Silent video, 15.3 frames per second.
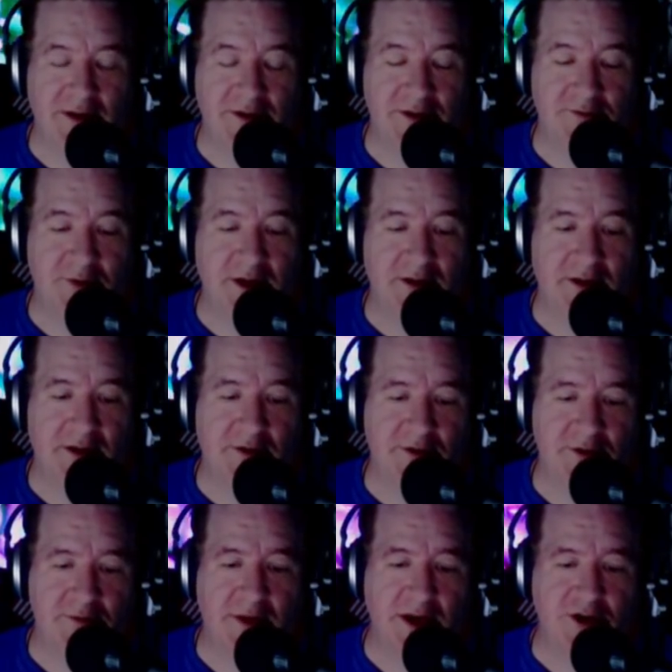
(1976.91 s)
suspected there
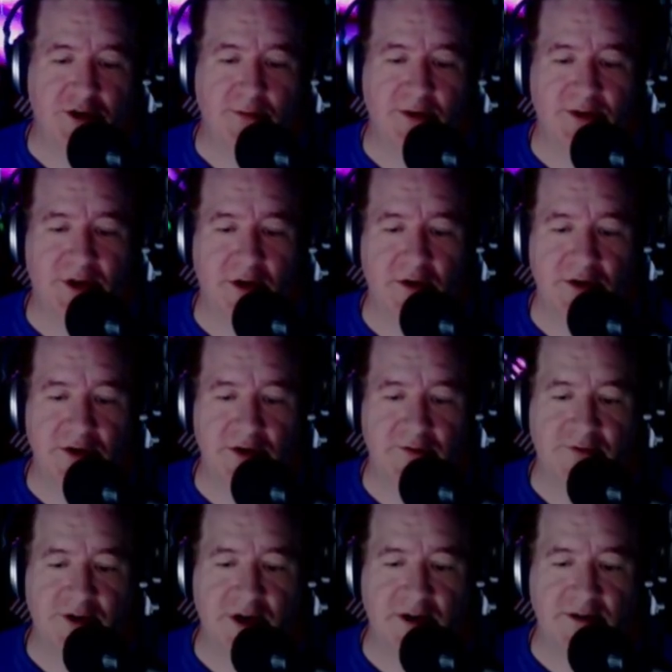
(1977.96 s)
was a major miscarriage of
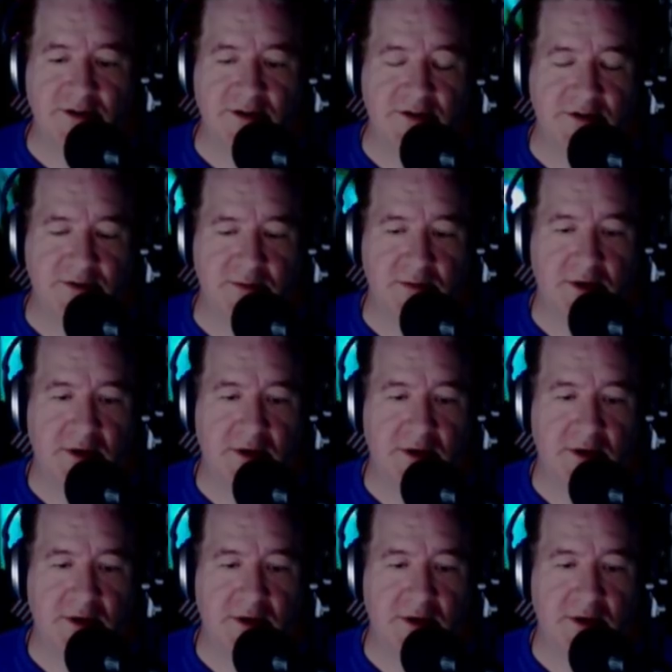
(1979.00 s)
justice,